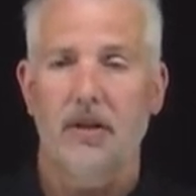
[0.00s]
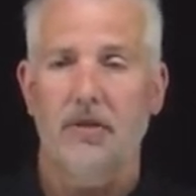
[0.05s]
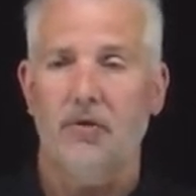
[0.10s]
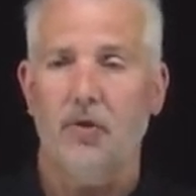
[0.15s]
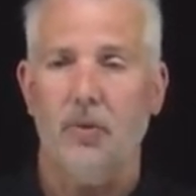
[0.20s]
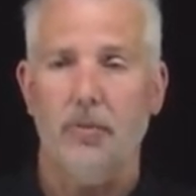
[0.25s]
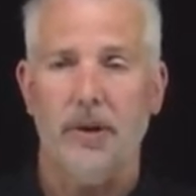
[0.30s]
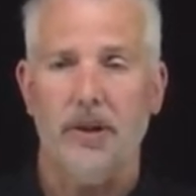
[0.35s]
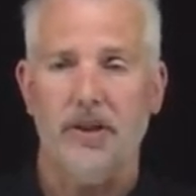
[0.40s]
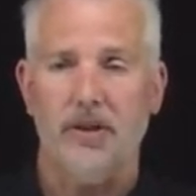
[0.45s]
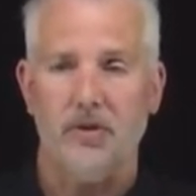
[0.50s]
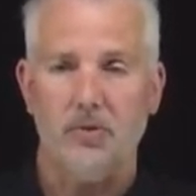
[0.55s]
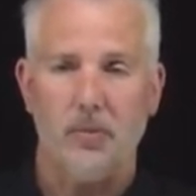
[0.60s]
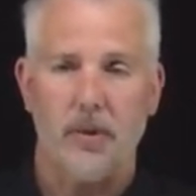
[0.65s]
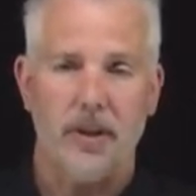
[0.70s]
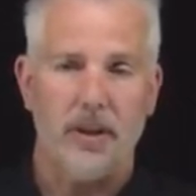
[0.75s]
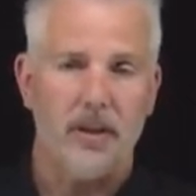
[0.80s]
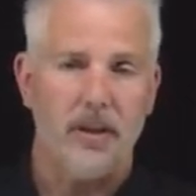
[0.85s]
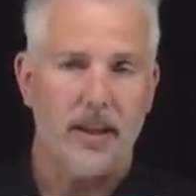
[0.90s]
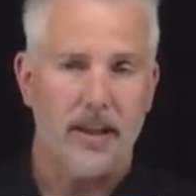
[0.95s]
formats as
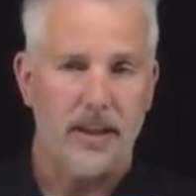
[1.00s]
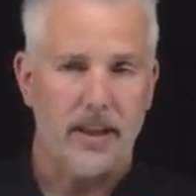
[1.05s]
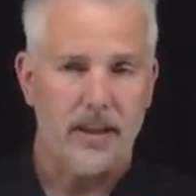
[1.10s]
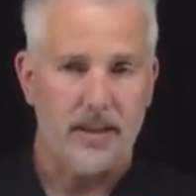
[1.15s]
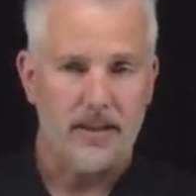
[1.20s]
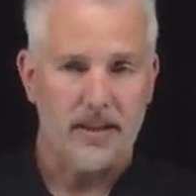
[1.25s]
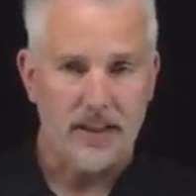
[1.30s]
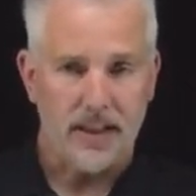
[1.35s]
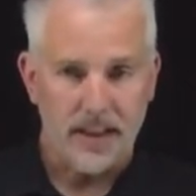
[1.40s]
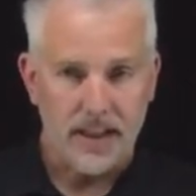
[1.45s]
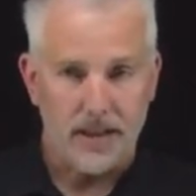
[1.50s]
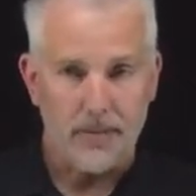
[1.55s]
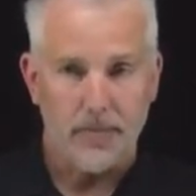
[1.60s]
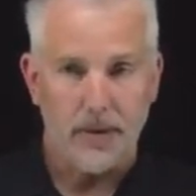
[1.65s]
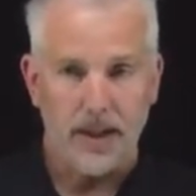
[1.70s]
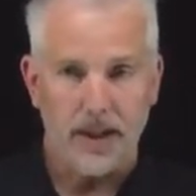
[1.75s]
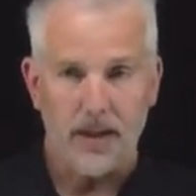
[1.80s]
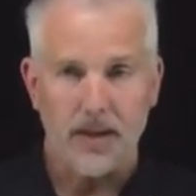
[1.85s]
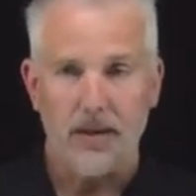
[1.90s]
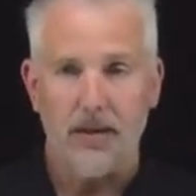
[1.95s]
well, like in a CD
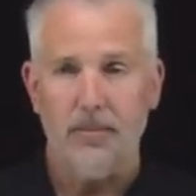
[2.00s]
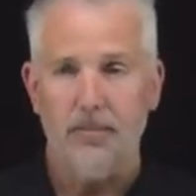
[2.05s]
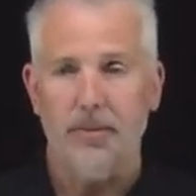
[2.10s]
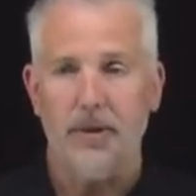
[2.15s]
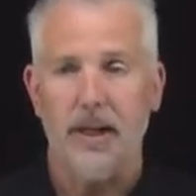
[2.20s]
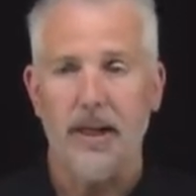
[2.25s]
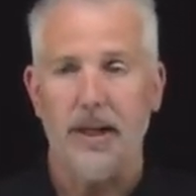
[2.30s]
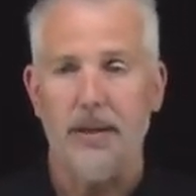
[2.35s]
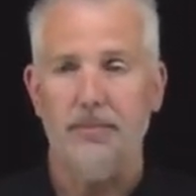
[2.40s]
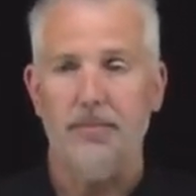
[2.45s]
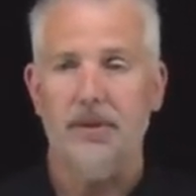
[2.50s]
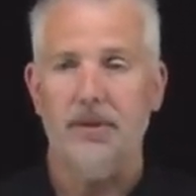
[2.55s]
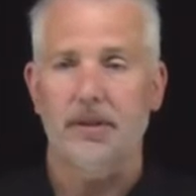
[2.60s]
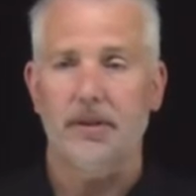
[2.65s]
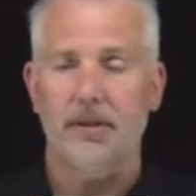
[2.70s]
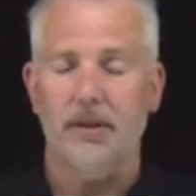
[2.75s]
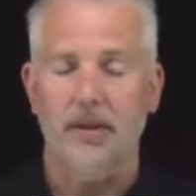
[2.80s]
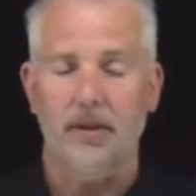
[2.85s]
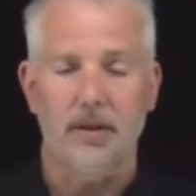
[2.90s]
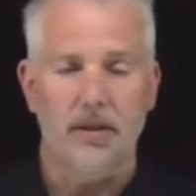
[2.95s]
player, perhaps,
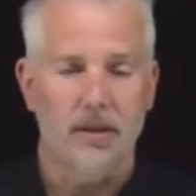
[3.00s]
uh,